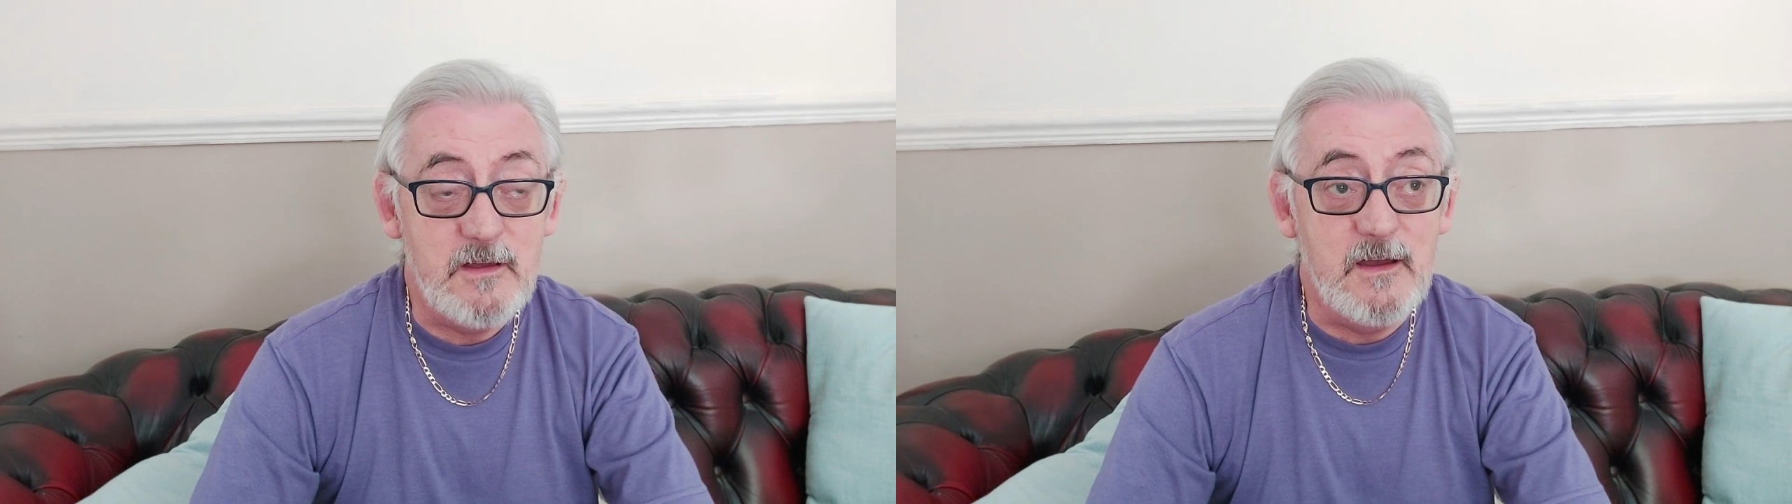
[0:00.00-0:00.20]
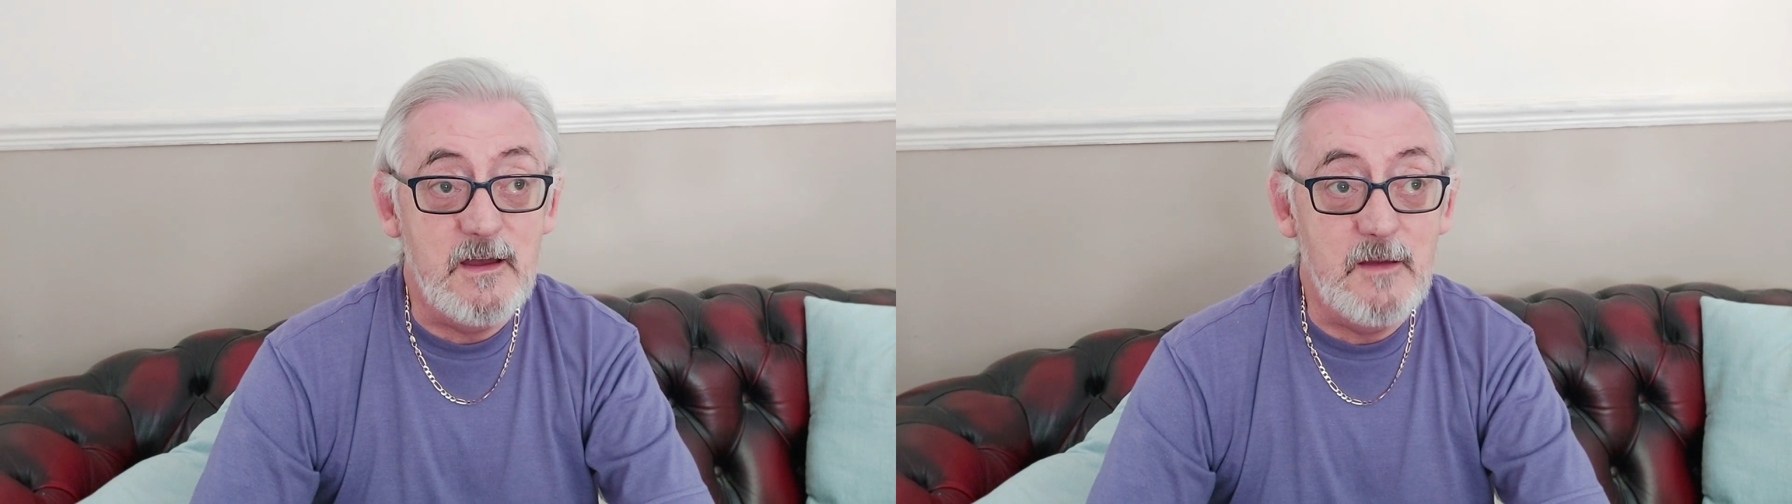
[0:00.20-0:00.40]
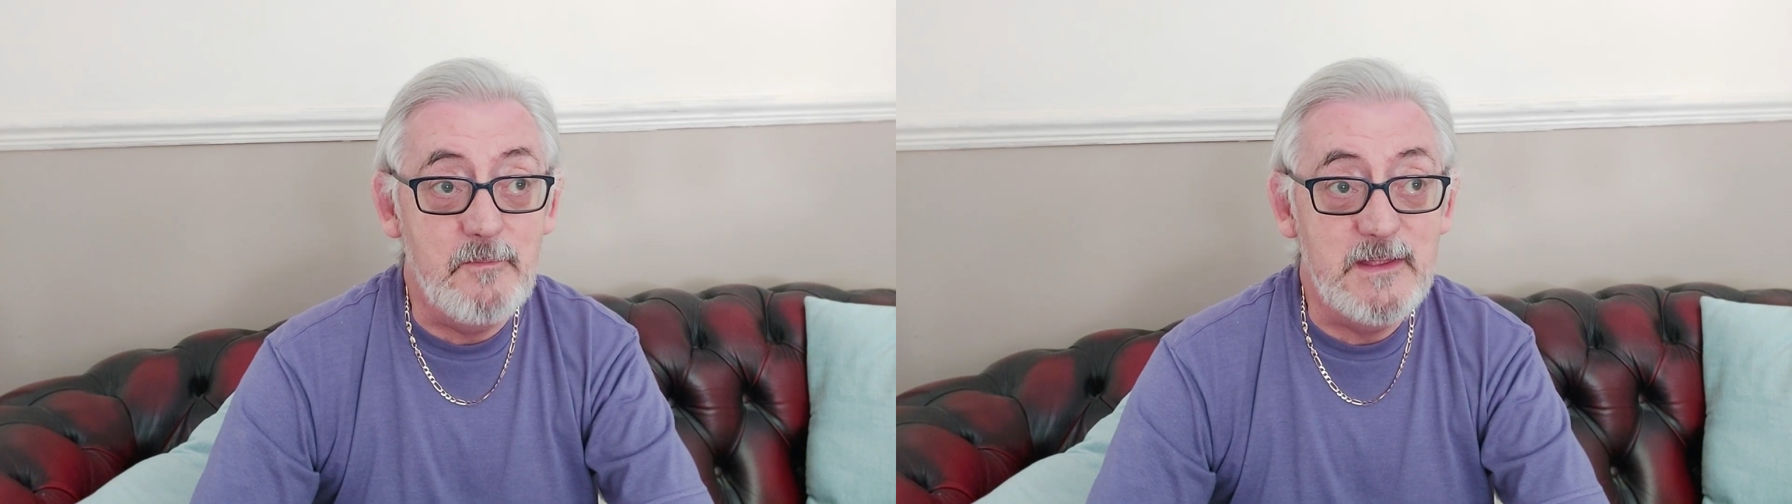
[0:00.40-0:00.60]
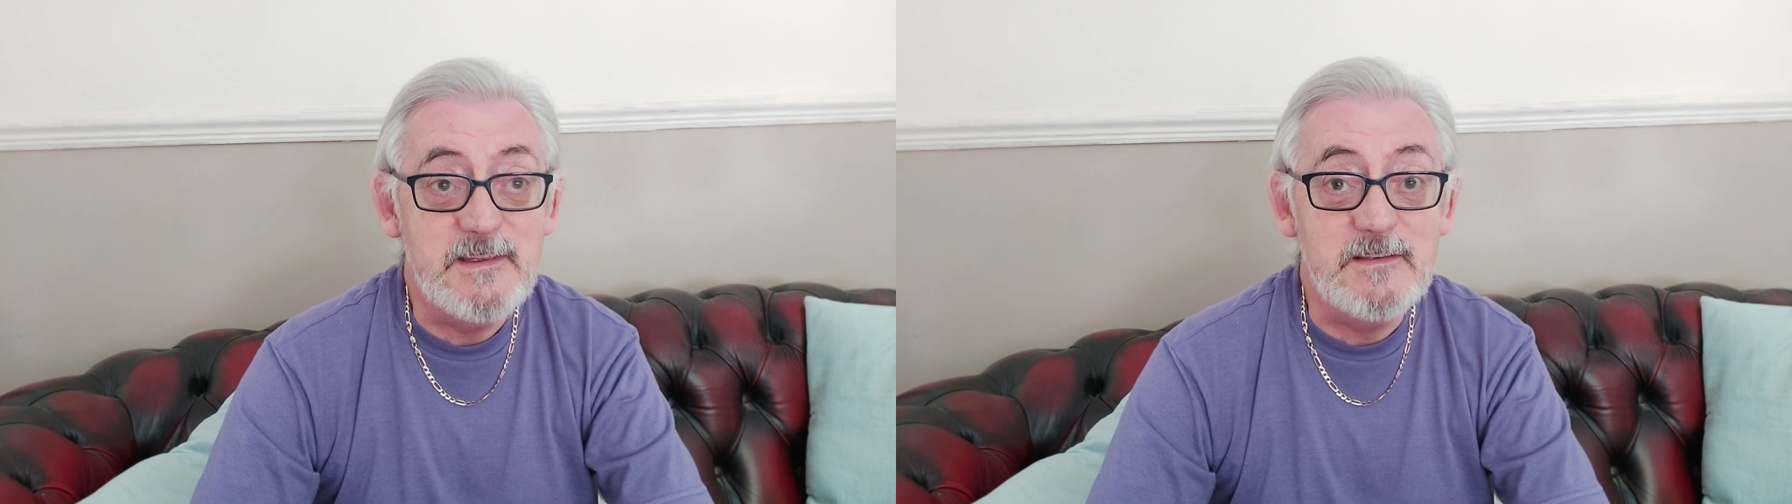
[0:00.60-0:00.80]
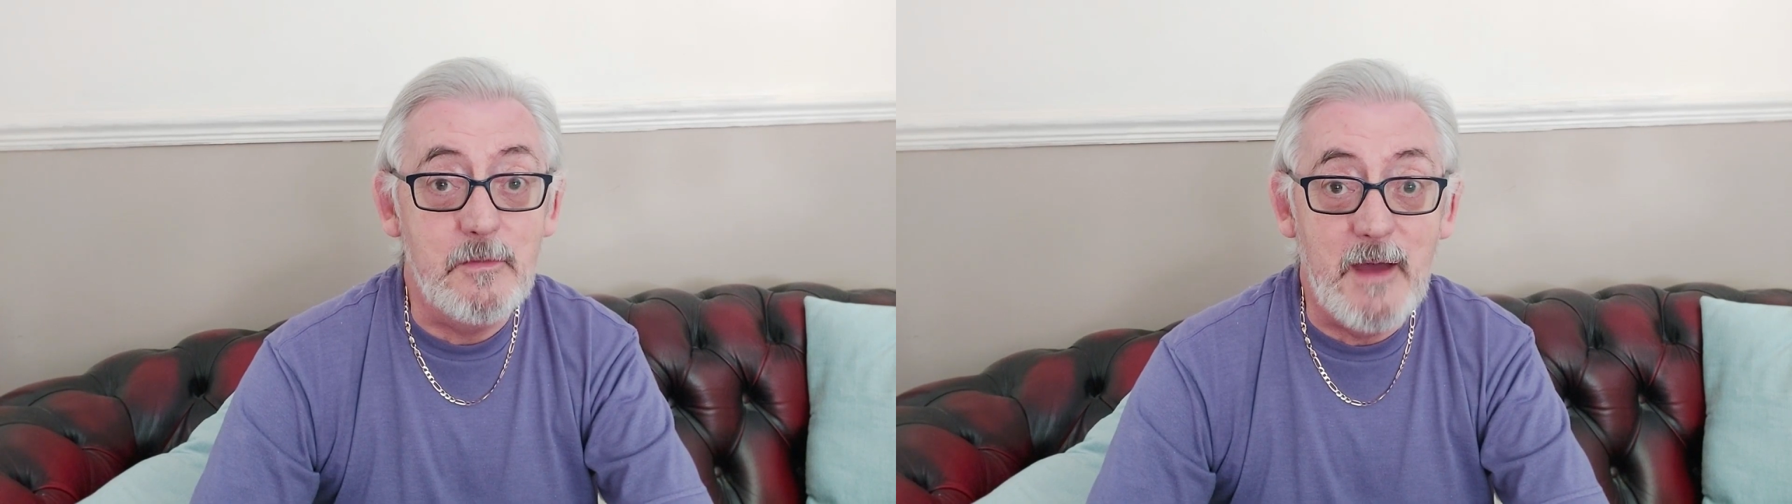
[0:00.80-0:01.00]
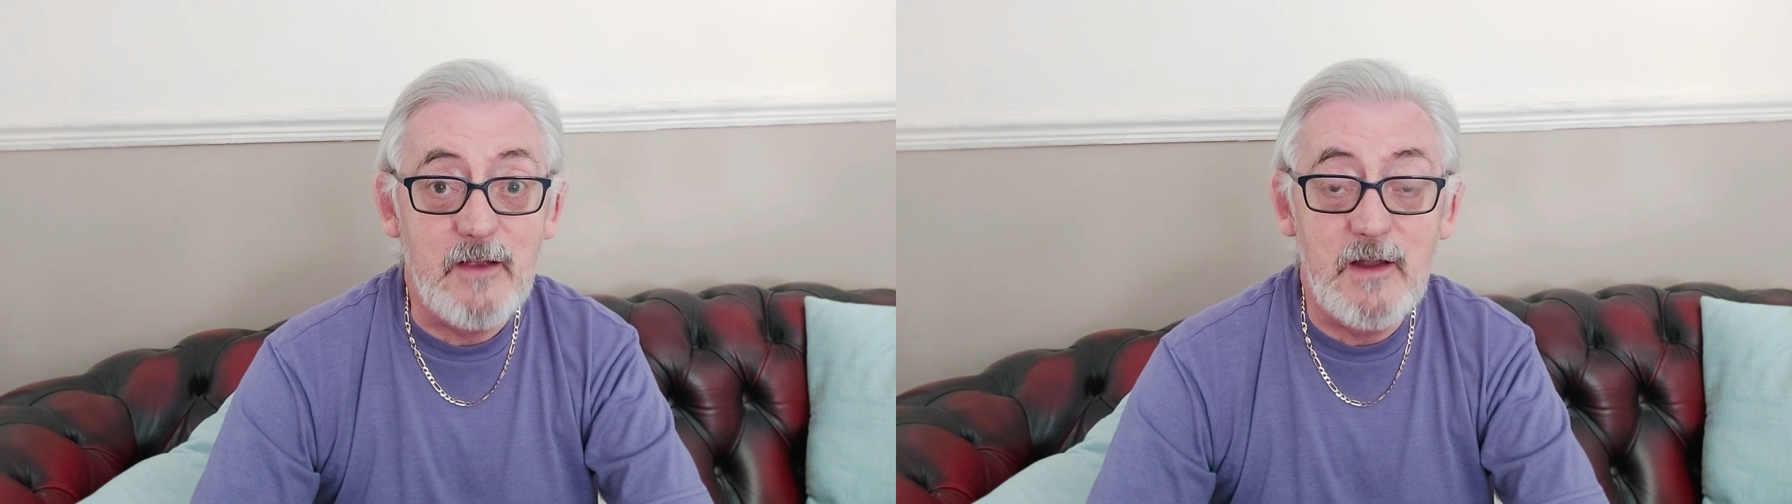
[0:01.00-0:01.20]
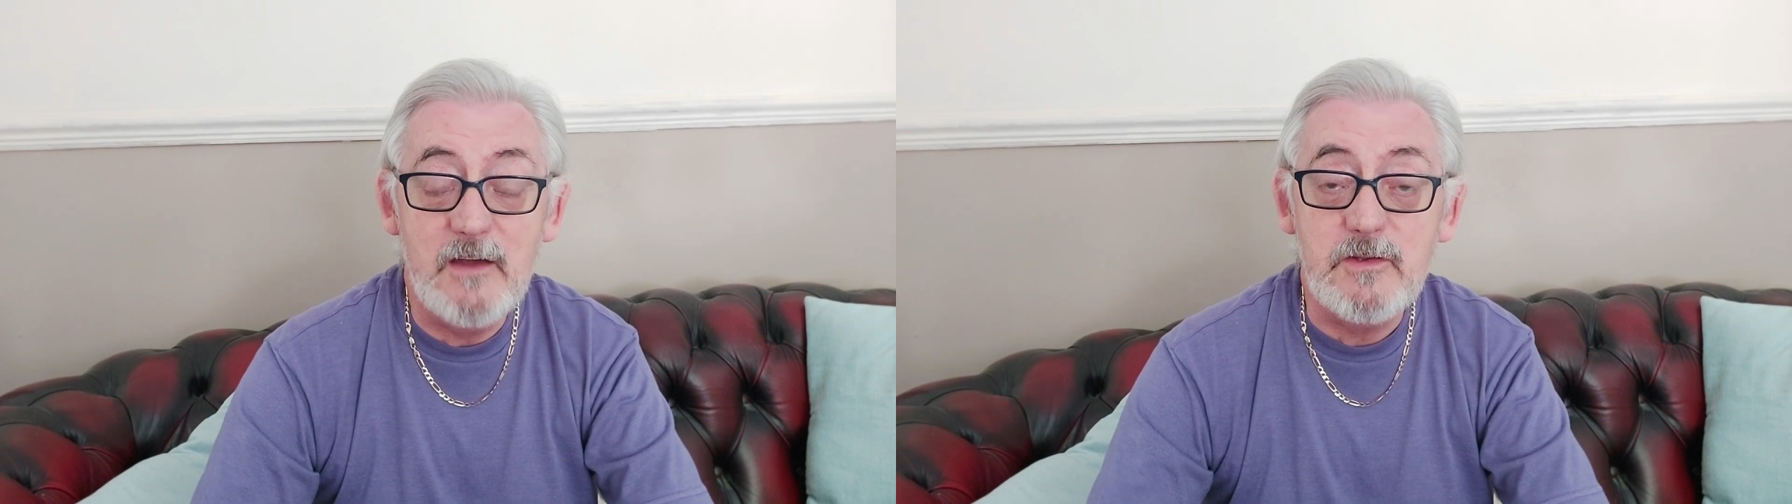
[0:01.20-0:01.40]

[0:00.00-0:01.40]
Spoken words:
It is in the background,